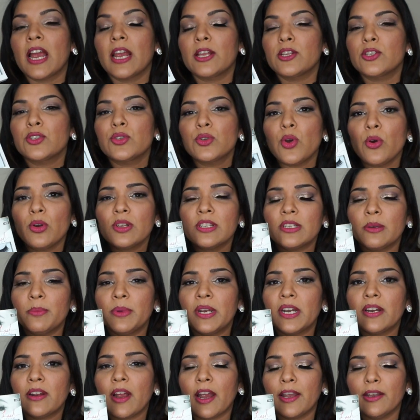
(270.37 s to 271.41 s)
I saw
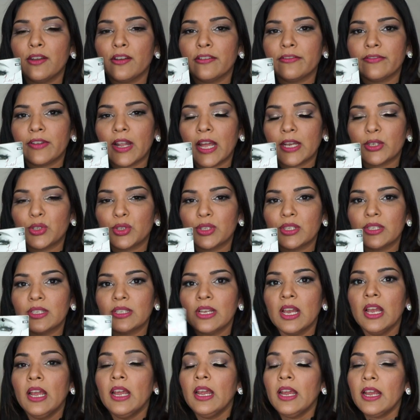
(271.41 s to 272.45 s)
similar kind of
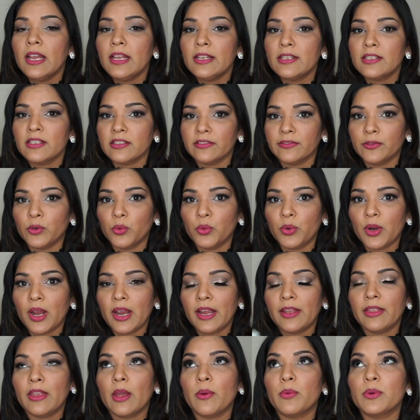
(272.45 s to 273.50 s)
lashes in Sephora
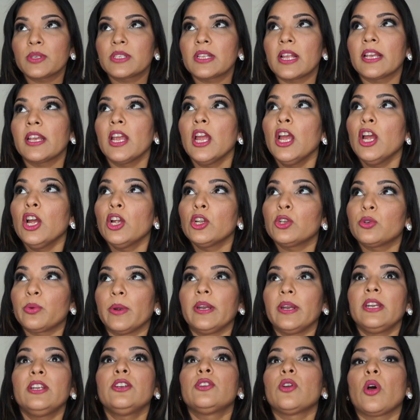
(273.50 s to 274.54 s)
and that was like
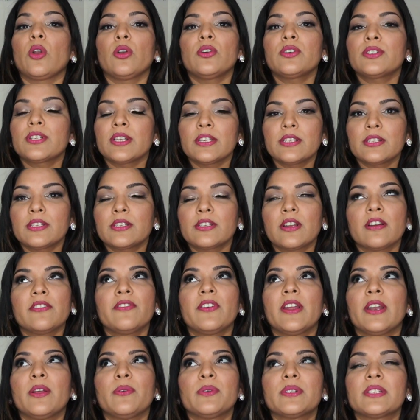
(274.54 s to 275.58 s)
twenty dollars and
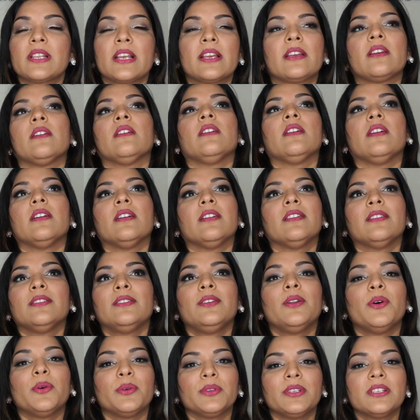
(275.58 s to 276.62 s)
stuff, and I was like, ah,
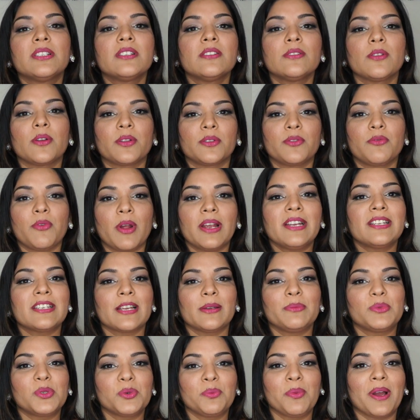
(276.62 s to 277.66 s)
no, this is not the right
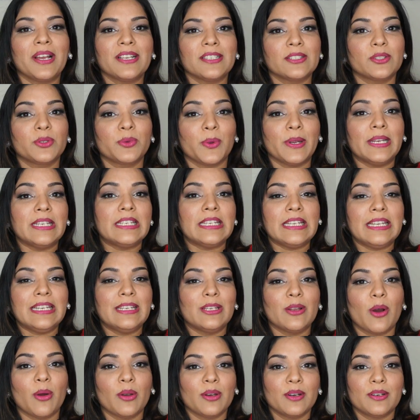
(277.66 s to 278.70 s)
time to buy
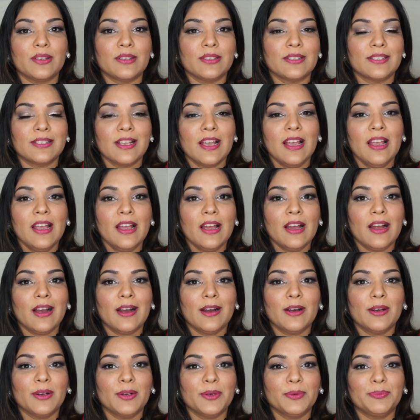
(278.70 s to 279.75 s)
twenty dollars
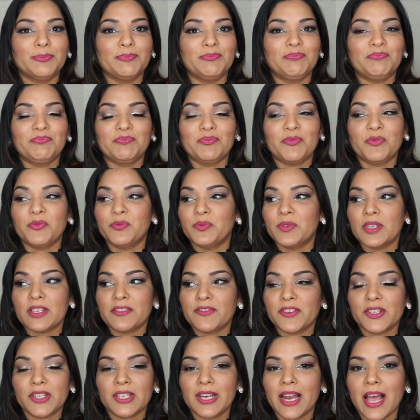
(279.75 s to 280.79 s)
um,
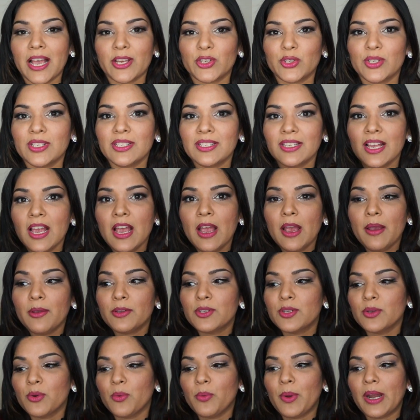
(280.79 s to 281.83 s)
just for the lashes.
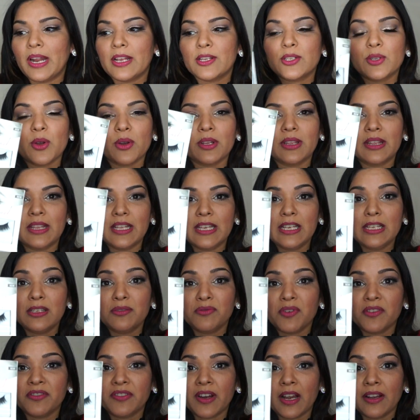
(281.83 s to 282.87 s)
So when I saw
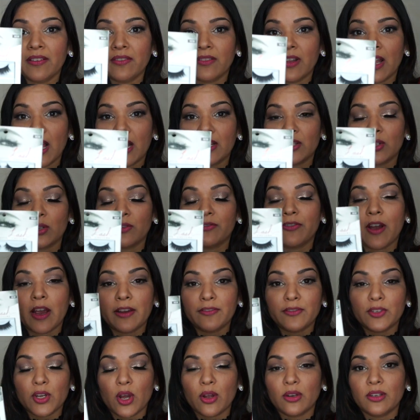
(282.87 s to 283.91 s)
these for five
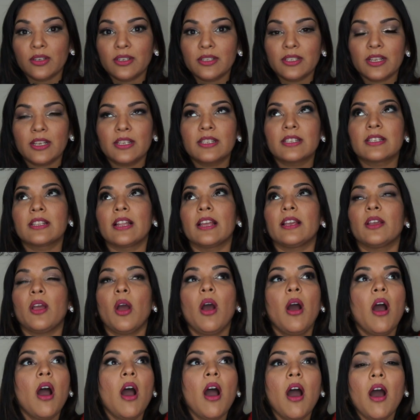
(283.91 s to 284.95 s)
dollars, it's like,
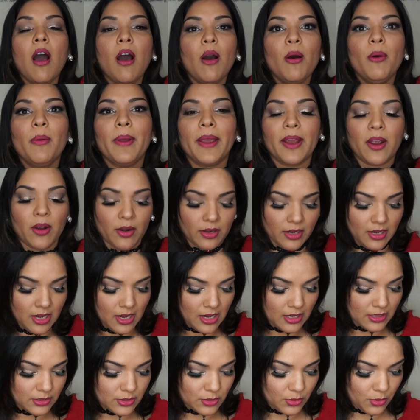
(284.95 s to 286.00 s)
ah, oh my god.
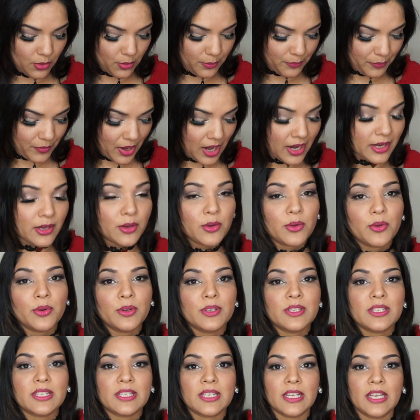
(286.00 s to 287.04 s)
So I
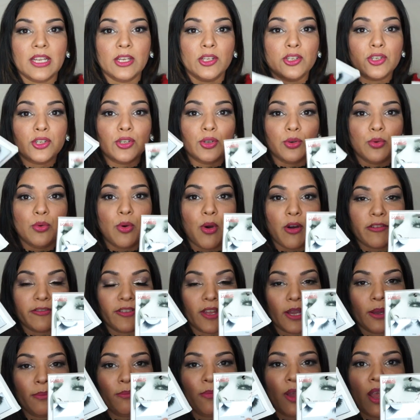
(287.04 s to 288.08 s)
could see two of
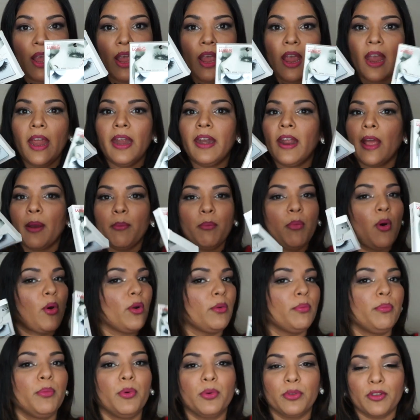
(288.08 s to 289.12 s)
them and I
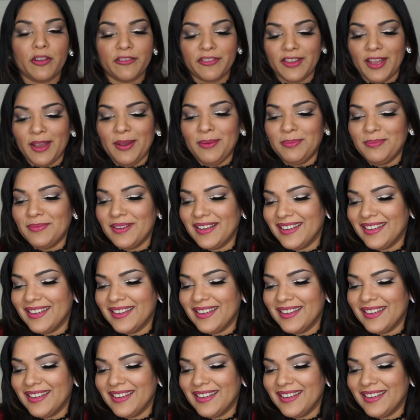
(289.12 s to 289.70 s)
bought both of them.